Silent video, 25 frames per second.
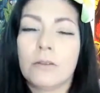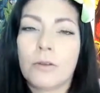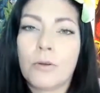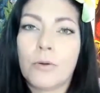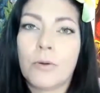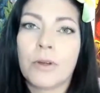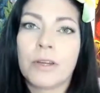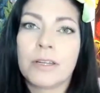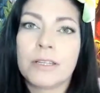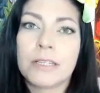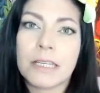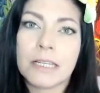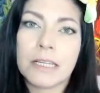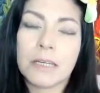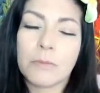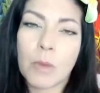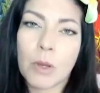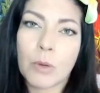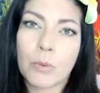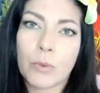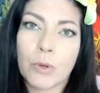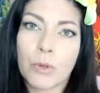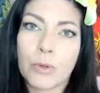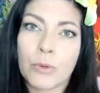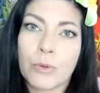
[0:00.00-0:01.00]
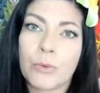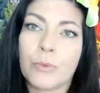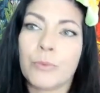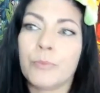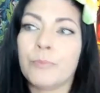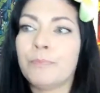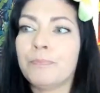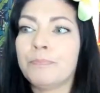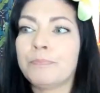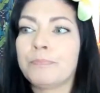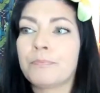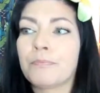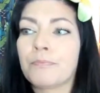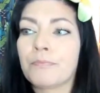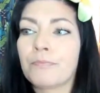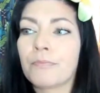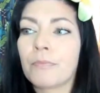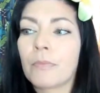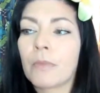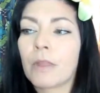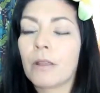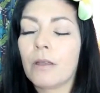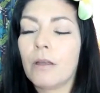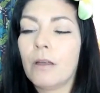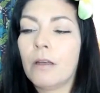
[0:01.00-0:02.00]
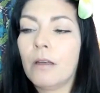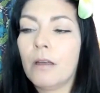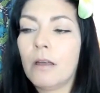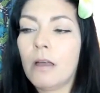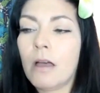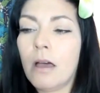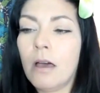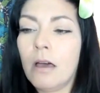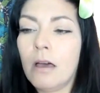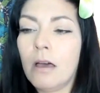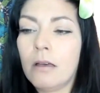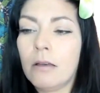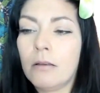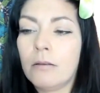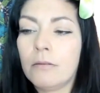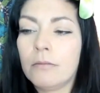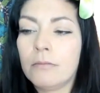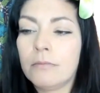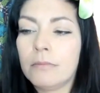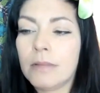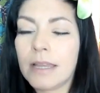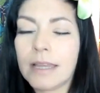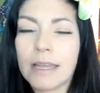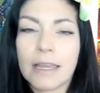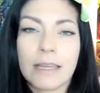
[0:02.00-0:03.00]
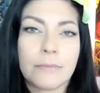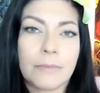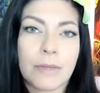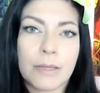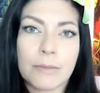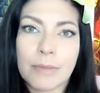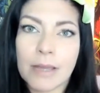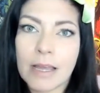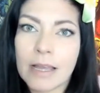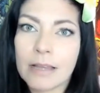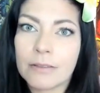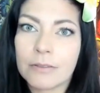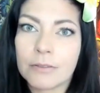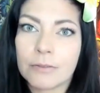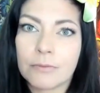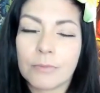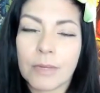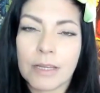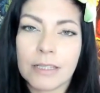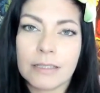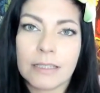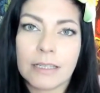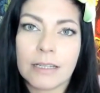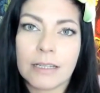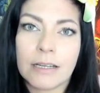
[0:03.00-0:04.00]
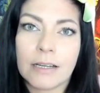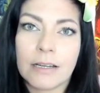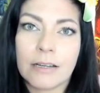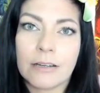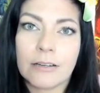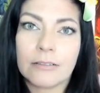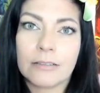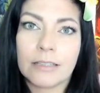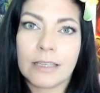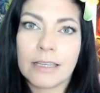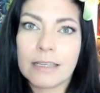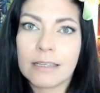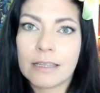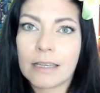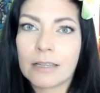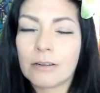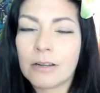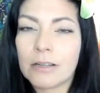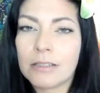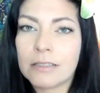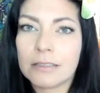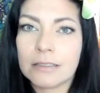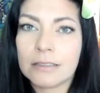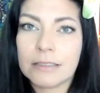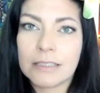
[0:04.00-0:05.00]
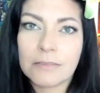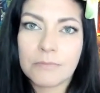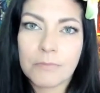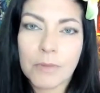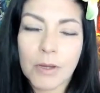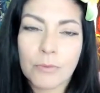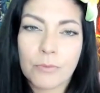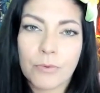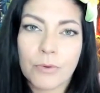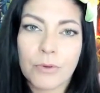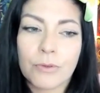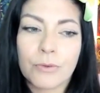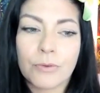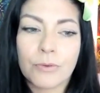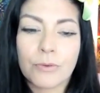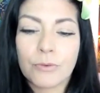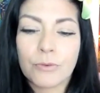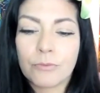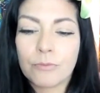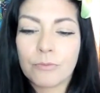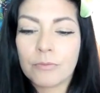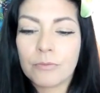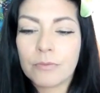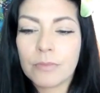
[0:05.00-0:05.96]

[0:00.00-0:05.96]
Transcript: quarantine in my room. Uh, I had my bathroom right there. Like, I don't have to leave my room.